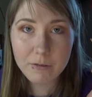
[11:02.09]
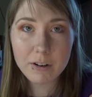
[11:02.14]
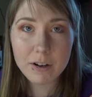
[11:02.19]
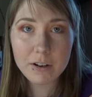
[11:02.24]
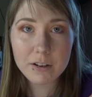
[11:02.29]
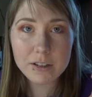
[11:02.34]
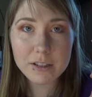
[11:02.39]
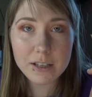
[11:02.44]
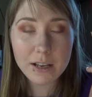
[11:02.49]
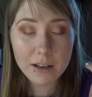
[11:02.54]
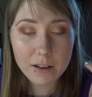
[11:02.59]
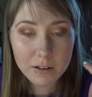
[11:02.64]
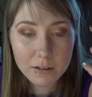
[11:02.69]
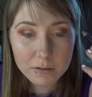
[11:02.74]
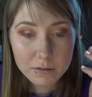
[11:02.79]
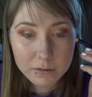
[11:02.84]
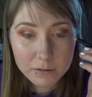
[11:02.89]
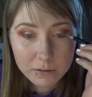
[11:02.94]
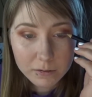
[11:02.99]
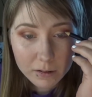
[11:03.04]
for
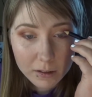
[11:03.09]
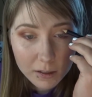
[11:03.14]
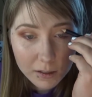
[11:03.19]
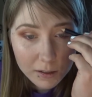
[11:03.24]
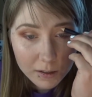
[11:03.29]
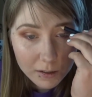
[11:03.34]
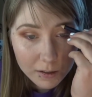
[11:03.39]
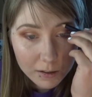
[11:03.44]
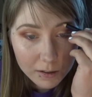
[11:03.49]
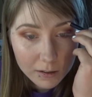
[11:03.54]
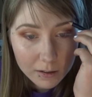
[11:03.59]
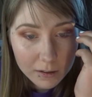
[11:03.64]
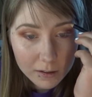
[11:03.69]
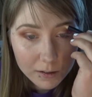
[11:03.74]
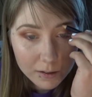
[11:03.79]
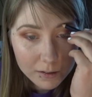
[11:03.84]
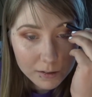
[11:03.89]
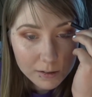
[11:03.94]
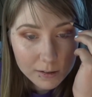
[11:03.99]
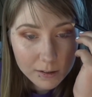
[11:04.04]
yourself.
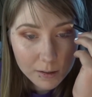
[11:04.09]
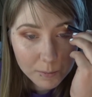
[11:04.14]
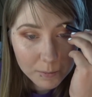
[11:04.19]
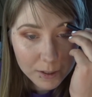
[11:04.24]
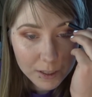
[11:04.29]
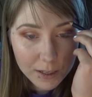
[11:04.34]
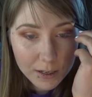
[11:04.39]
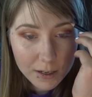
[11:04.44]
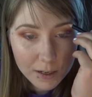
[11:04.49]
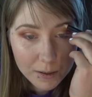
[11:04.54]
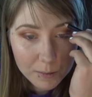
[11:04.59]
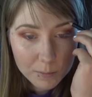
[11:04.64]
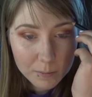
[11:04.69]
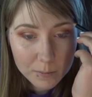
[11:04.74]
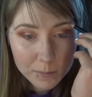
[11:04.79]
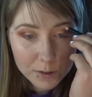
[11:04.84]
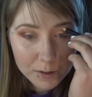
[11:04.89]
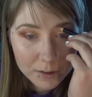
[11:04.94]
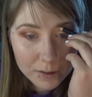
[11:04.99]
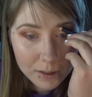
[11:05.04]

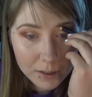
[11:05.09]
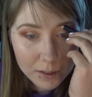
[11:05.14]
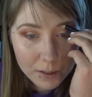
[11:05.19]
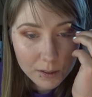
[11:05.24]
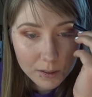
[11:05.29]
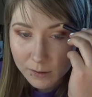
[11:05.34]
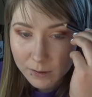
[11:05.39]
Sometimes,